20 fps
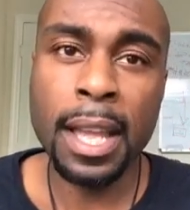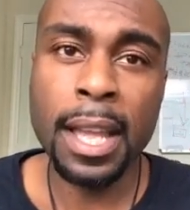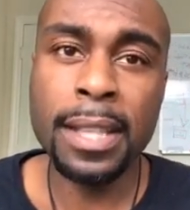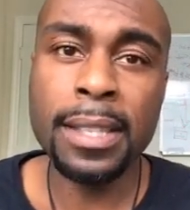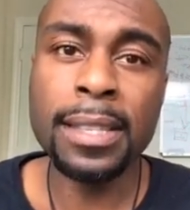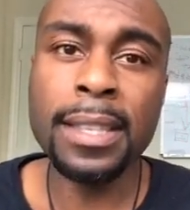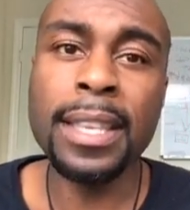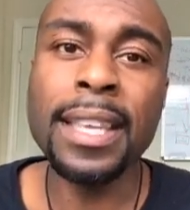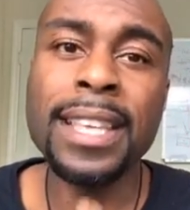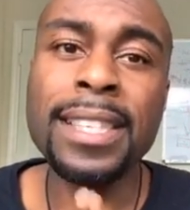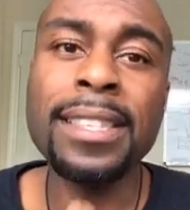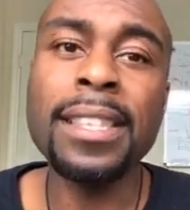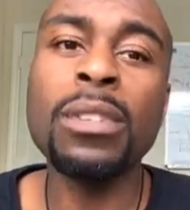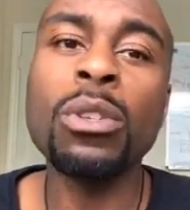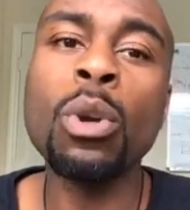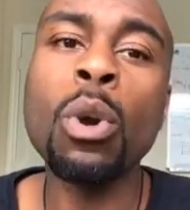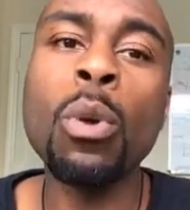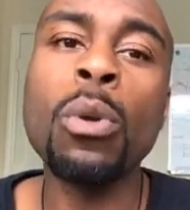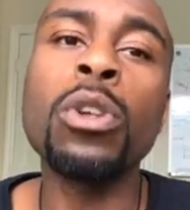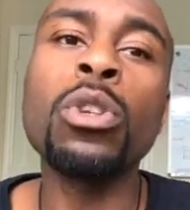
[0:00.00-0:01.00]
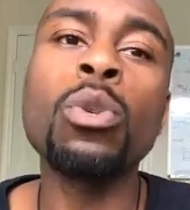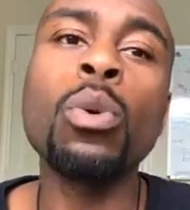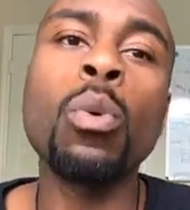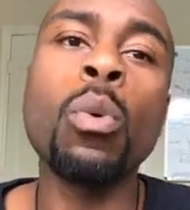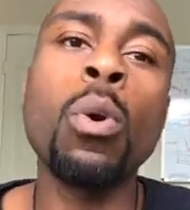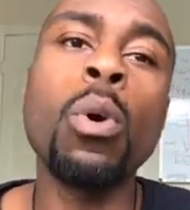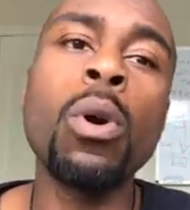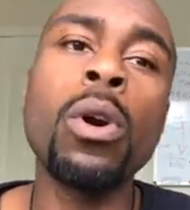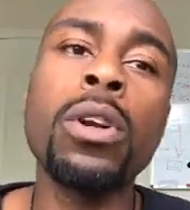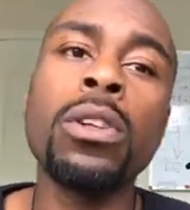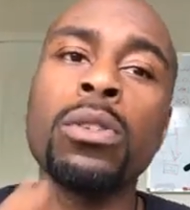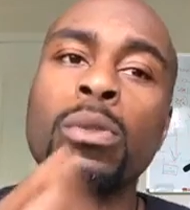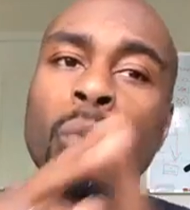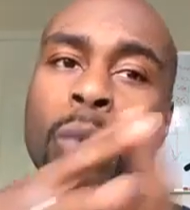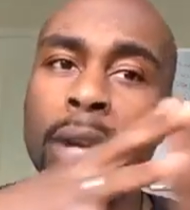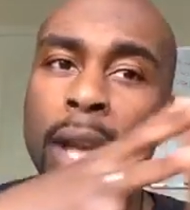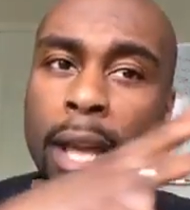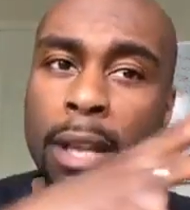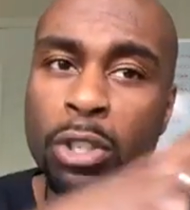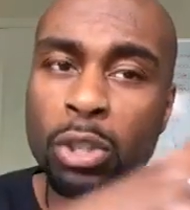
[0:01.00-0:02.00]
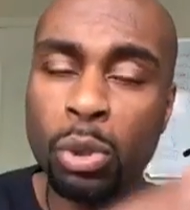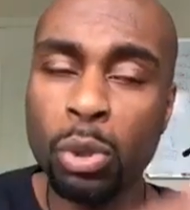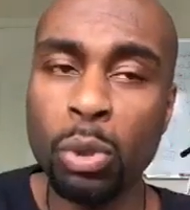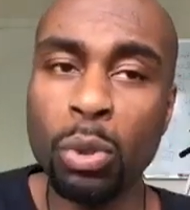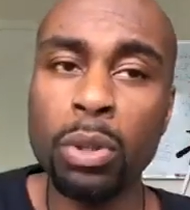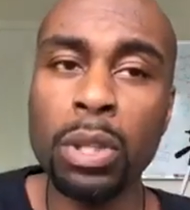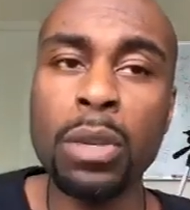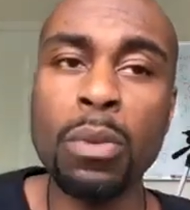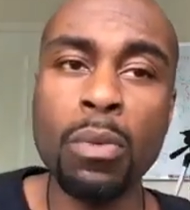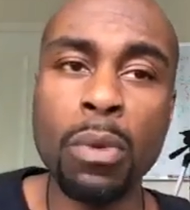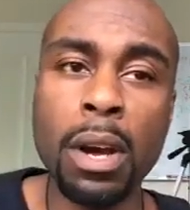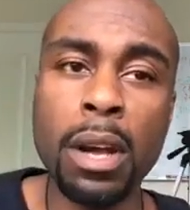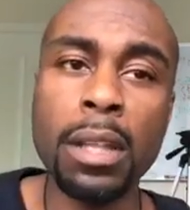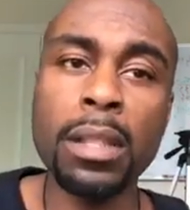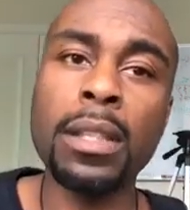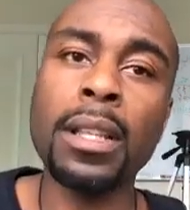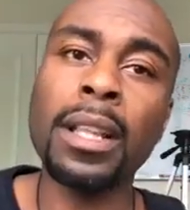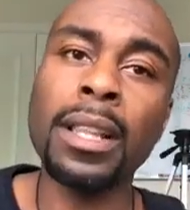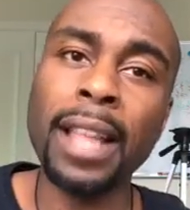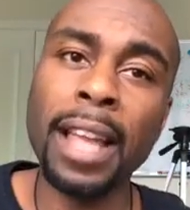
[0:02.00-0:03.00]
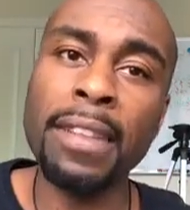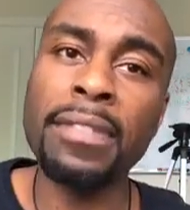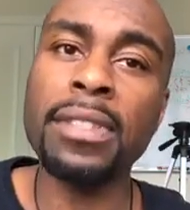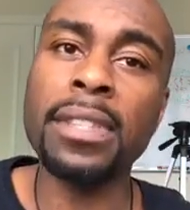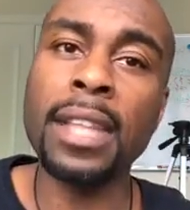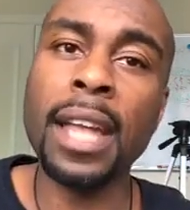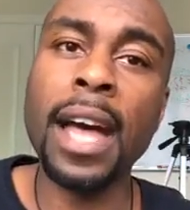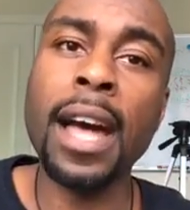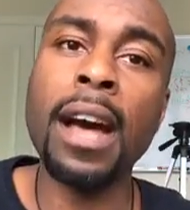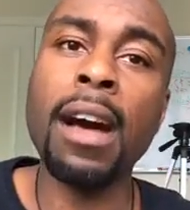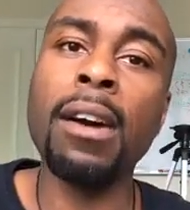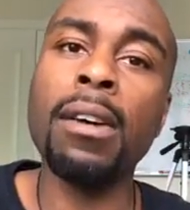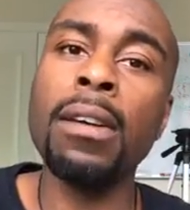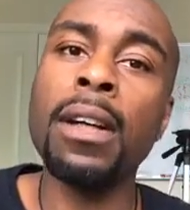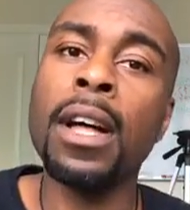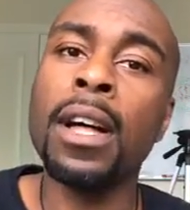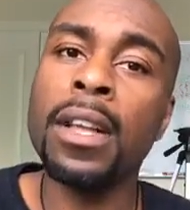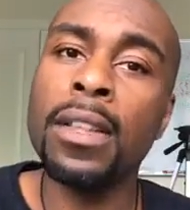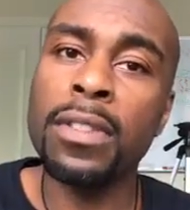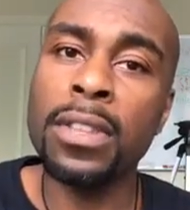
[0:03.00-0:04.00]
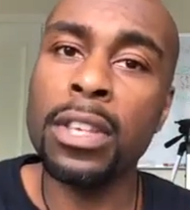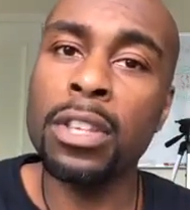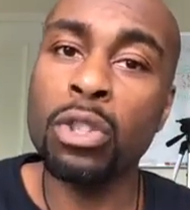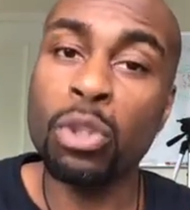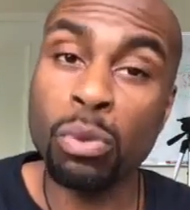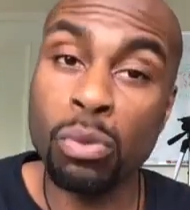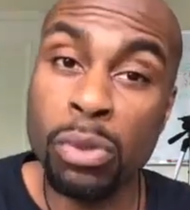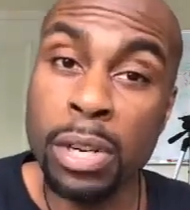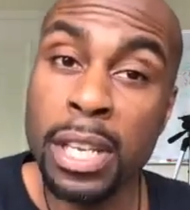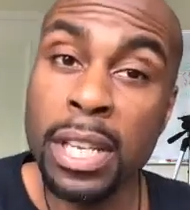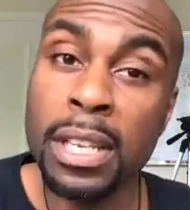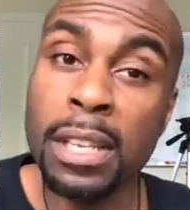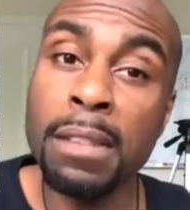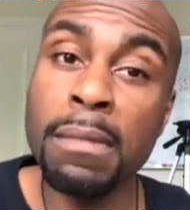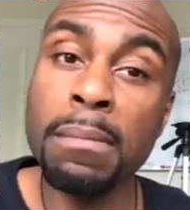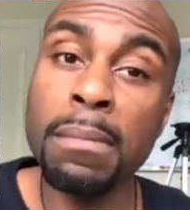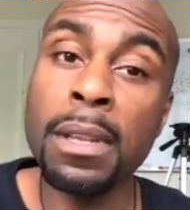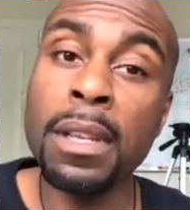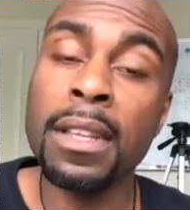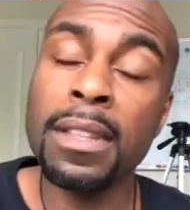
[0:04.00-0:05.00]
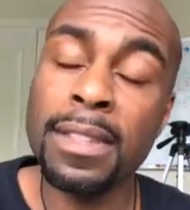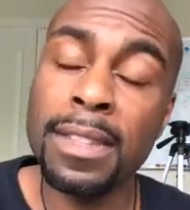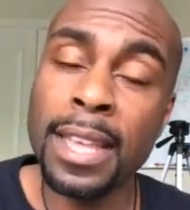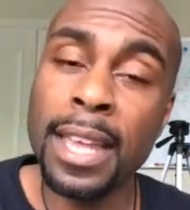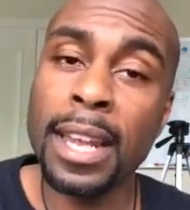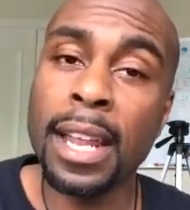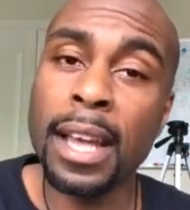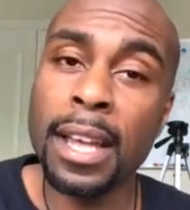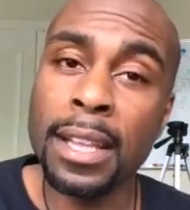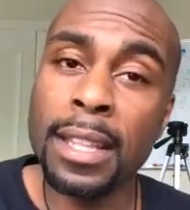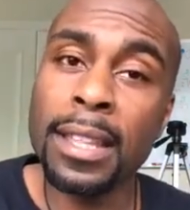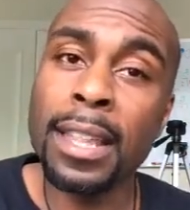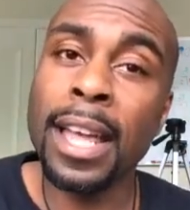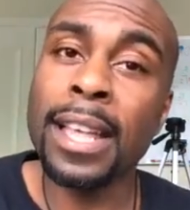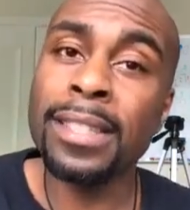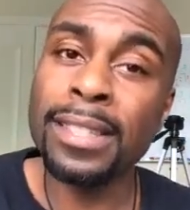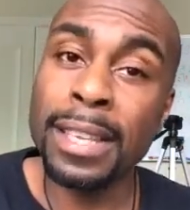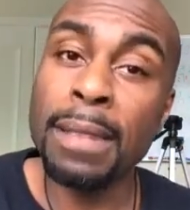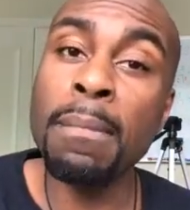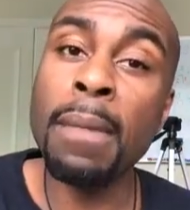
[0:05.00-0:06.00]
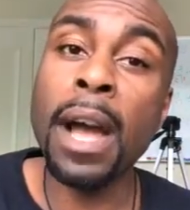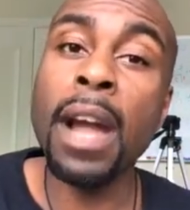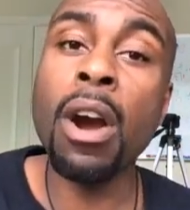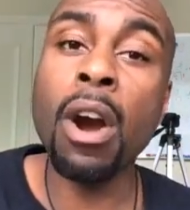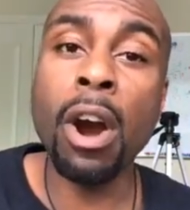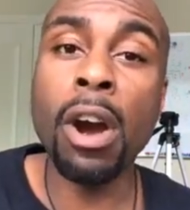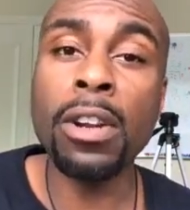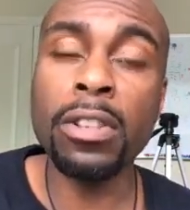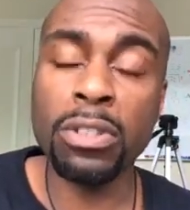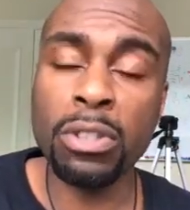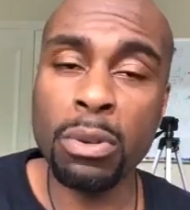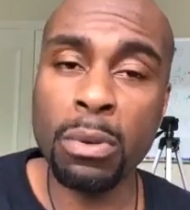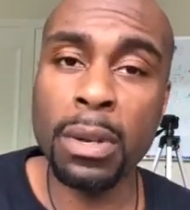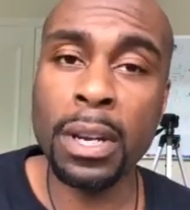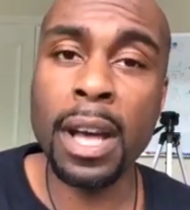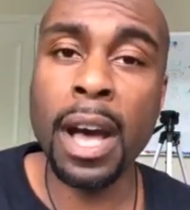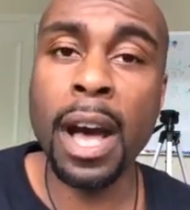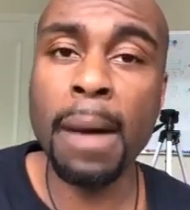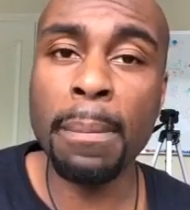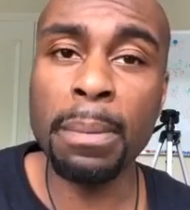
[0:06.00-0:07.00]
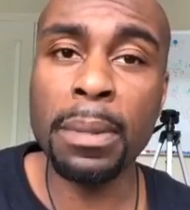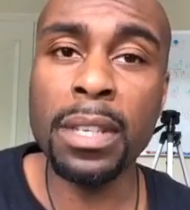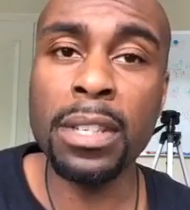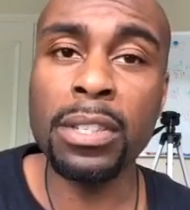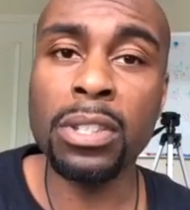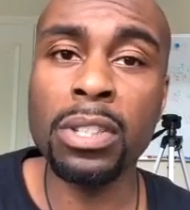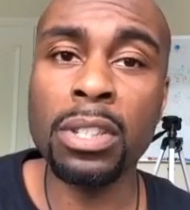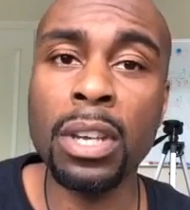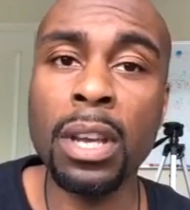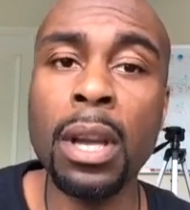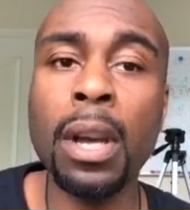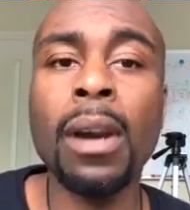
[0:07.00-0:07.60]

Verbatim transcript: and see is this going towards what I truly want, the lifestyle, the dream that that's in my heart to accomplish?